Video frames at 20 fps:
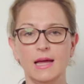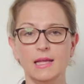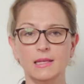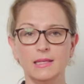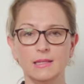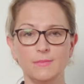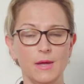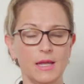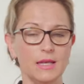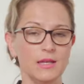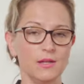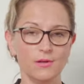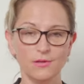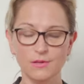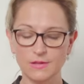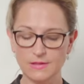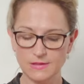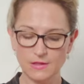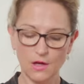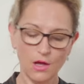Depending on
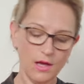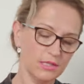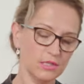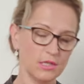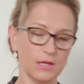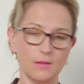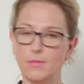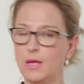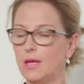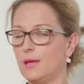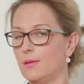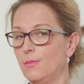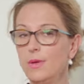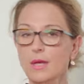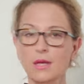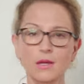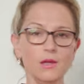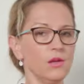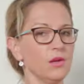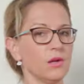the size, you can make it
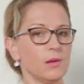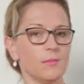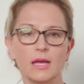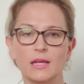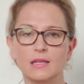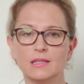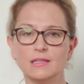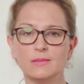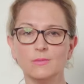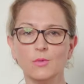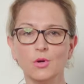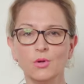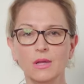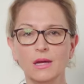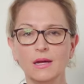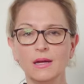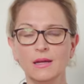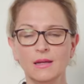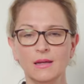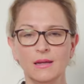bigger, you can make it
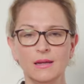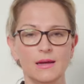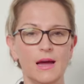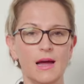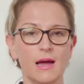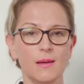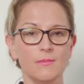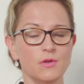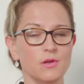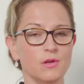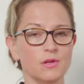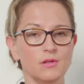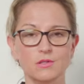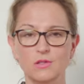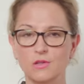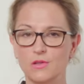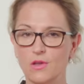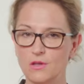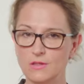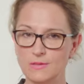smaller. You can do
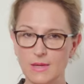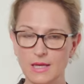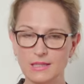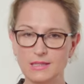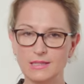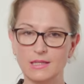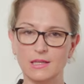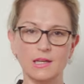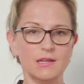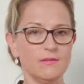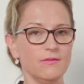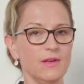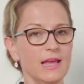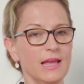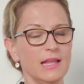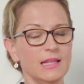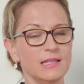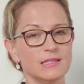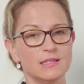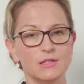those months in
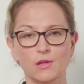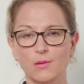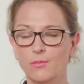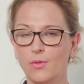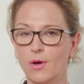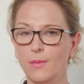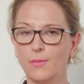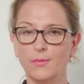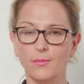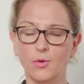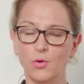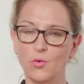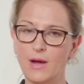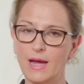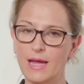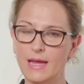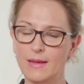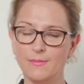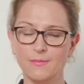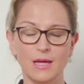advance, you can pop them
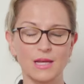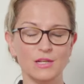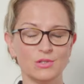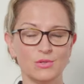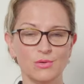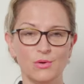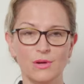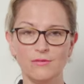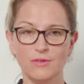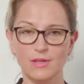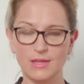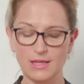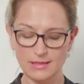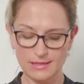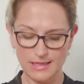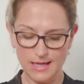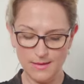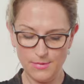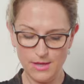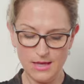away, make sure everything's
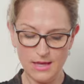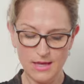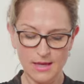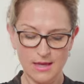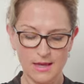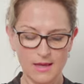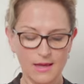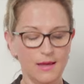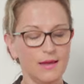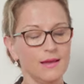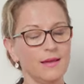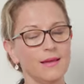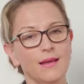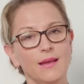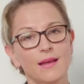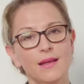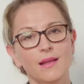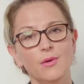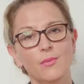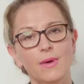happy,
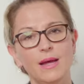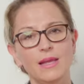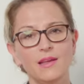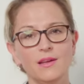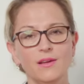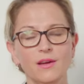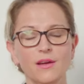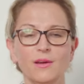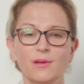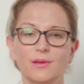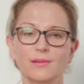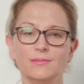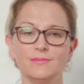and away you go.